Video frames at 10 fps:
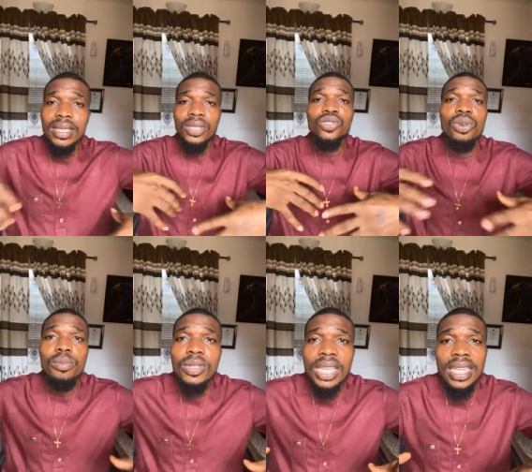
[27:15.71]
These
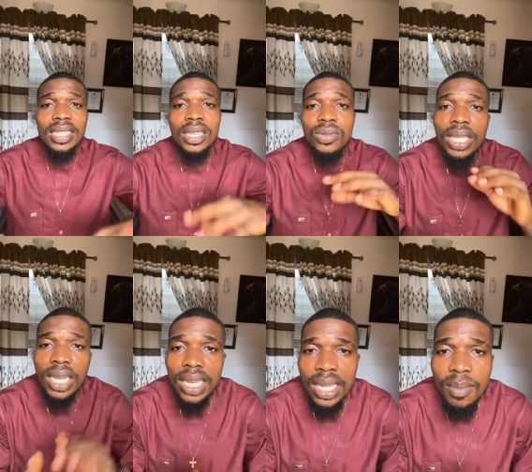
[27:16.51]
jumbo size snails,
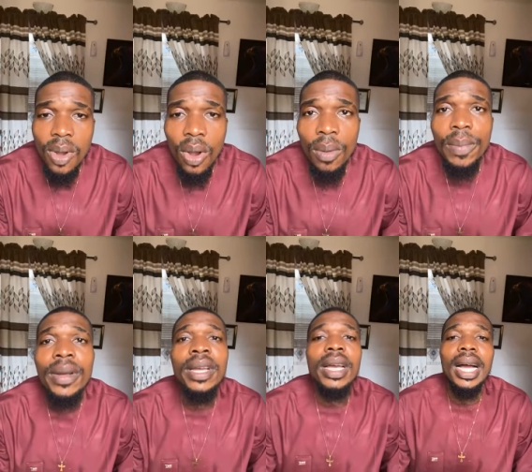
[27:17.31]
clean them up